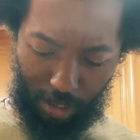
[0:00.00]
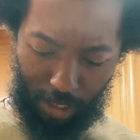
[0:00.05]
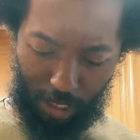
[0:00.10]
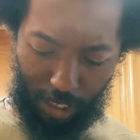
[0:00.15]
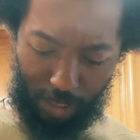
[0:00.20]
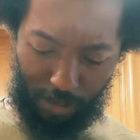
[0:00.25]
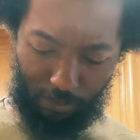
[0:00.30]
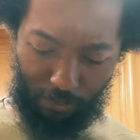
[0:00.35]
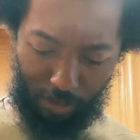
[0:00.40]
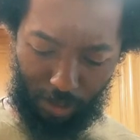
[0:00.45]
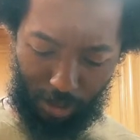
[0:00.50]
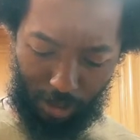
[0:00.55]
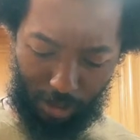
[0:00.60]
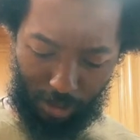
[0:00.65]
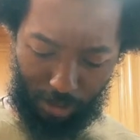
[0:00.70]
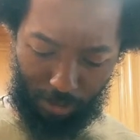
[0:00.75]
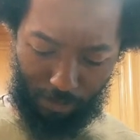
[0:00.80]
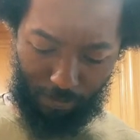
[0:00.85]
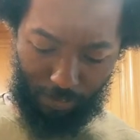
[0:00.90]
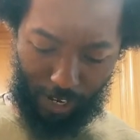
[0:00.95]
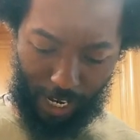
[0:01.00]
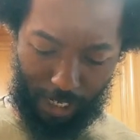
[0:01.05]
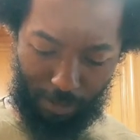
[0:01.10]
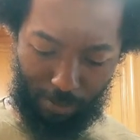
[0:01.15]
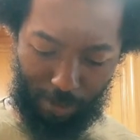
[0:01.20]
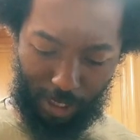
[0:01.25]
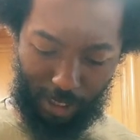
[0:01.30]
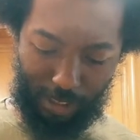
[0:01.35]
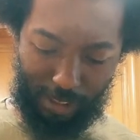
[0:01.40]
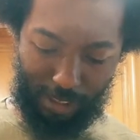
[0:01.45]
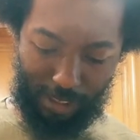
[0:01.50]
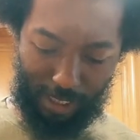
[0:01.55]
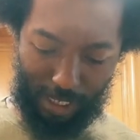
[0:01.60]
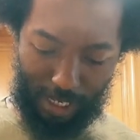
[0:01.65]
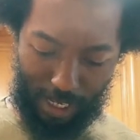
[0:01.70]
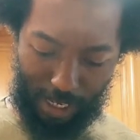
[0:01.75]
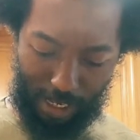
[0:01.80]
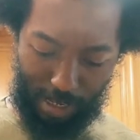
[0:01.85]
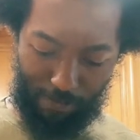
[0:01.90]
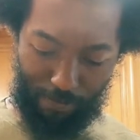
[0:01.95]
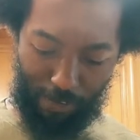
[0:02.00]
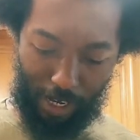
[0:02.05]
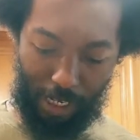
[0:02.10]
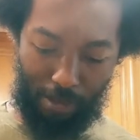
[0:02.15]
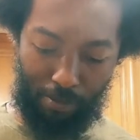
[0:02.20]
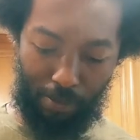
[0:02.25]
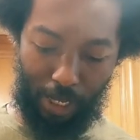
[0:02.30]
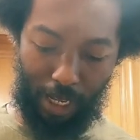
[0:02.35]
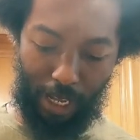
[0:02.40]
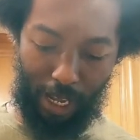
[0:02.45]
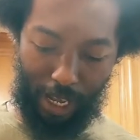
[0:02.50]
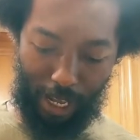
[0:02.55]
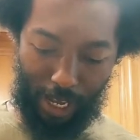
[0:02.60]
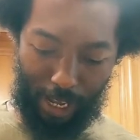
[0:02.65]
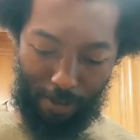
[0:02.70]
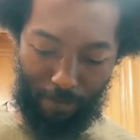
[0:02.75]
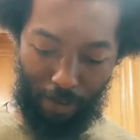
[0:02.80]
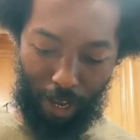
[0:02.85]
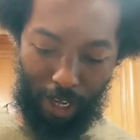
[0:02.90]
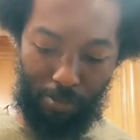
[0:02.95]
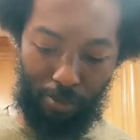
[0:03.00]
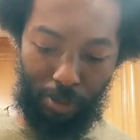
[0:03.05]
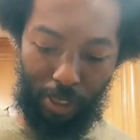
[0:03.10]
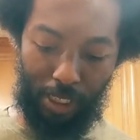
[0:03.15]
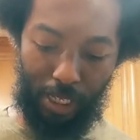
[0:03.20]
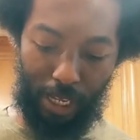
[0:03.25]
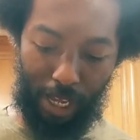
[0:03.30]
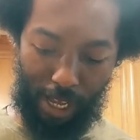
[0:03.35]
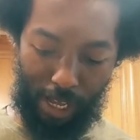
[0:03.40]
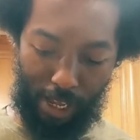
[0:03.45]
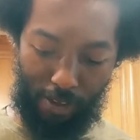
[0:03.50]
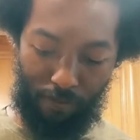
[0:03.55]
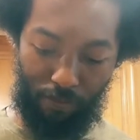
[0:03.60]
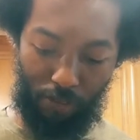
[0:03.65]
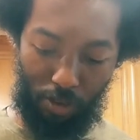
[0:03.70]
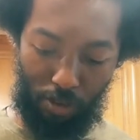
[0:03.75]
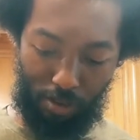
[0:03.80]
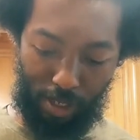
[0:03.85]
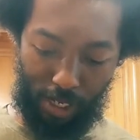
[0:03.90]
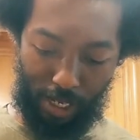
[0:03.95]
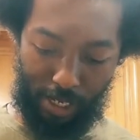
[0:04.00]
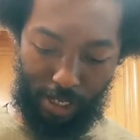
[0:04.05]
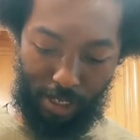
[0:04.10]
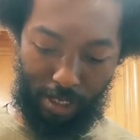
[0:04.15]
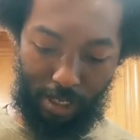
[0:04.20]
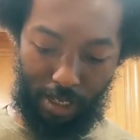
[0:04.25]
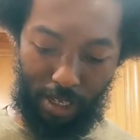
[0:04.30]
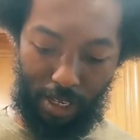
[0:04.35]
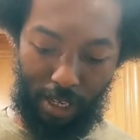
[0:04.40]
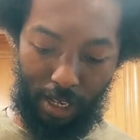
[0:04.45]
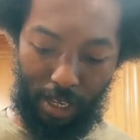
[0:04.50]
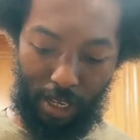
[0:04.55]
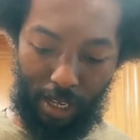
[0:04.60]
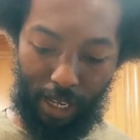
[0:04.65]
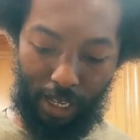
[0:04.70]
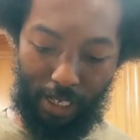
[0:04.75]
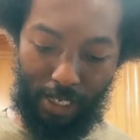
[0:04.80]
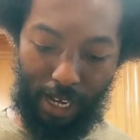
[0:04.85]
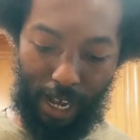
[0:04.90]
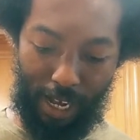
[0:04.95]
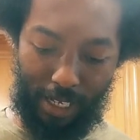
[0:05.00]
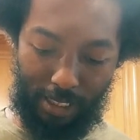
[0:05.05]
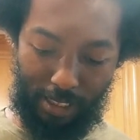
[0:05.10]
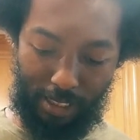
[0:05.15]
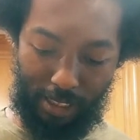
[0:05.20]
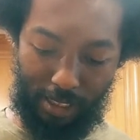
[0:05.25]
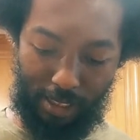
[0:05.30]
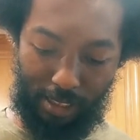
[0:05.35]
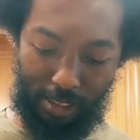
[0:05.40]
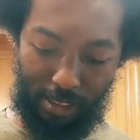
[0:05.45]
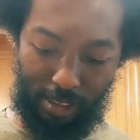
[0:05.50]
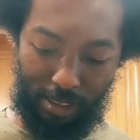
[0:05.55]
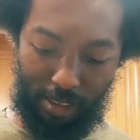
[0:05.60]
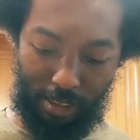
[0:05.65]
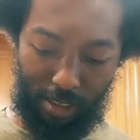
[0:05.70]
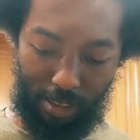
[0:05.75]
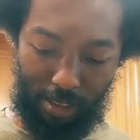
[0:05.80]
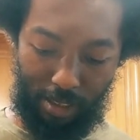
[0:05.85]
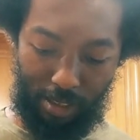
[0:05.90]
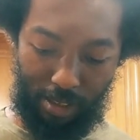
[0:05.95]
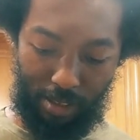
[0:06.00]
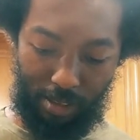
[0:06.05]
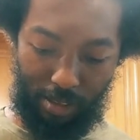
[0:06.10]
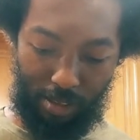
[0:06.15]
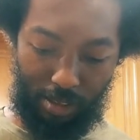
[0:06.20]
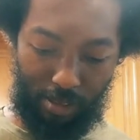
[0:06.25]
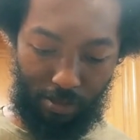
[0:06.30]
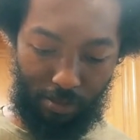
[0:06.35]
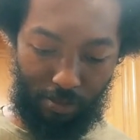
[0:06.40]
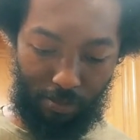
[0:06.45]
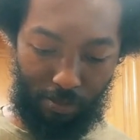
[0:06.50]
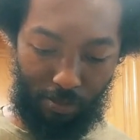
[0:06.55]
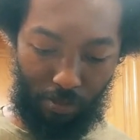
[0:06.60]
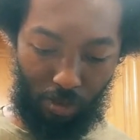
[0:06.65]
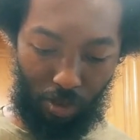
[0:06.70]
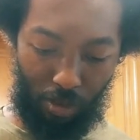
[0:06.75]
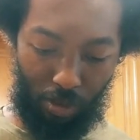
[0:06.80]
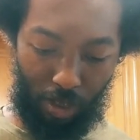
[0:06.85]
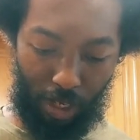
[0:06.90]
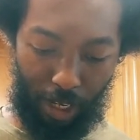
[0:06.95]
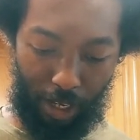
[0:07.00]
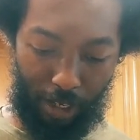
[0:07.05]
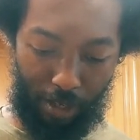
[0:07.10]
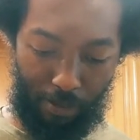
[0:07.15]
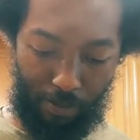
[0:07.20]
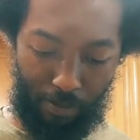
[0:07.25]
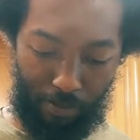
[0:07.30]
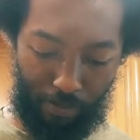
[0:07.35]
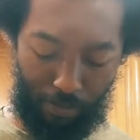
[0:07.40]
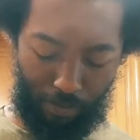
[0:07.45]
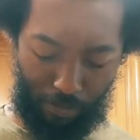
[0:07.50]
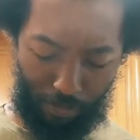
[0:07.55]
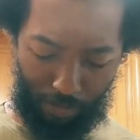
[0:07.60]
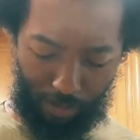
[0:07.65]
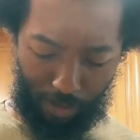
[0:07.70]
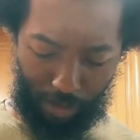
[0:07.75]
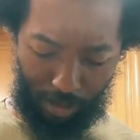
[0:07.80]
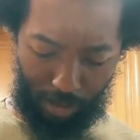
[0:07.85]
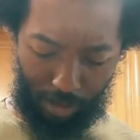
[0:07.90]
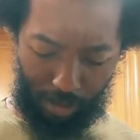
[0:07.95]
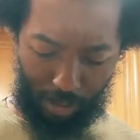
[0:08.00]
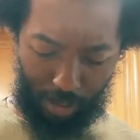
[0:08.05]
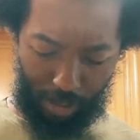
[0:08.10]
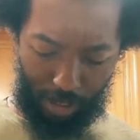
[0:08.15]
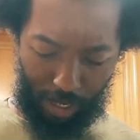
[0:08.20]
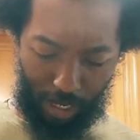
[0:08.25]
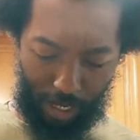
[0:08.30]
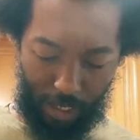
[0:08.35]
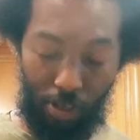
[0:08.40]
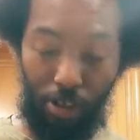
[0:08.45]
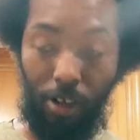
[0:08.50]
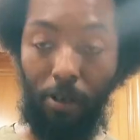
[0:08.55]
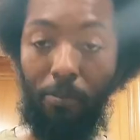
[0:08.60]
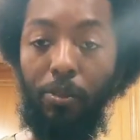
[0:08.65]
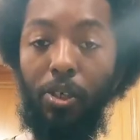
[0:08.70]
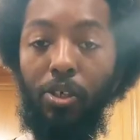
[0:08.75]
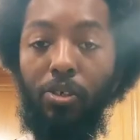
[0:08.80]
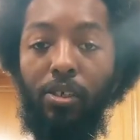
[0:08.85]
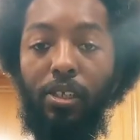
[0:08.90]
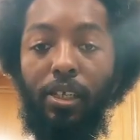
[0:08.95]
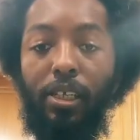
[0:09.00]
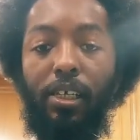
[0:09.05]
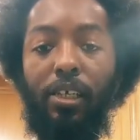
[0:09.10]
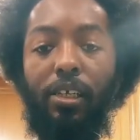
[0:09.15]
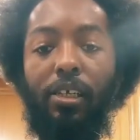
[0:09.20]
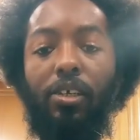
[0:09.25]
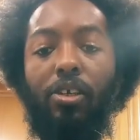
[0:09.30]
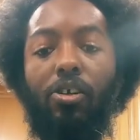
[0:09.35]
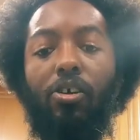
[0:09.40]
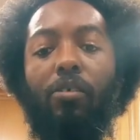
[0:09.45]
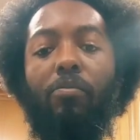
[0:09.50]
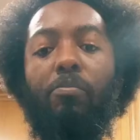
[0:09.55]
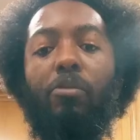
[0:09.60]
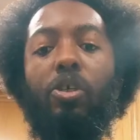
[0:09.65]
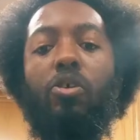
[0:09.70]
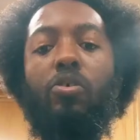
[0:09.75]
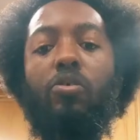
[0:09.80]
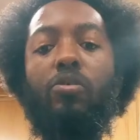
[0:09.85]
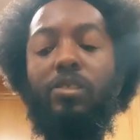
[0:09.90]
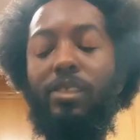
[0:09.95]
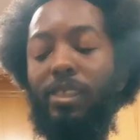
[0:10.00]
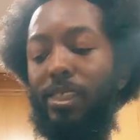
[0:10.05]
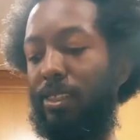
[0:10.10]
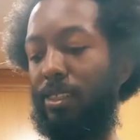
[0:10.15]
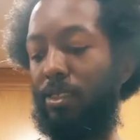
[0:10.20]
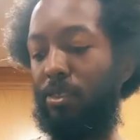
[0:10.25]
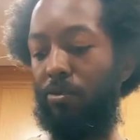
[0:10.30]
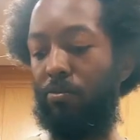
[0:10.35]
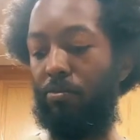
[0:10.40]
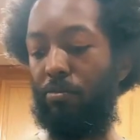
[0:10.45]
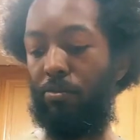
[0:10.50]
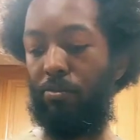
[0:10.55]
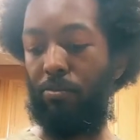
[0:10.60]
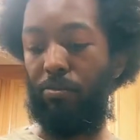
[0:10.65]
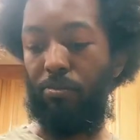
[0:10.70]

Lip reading: It's full of vitamin C, vitamin A, vitamin K, folate, and nitrogen. Okay? And your immune system,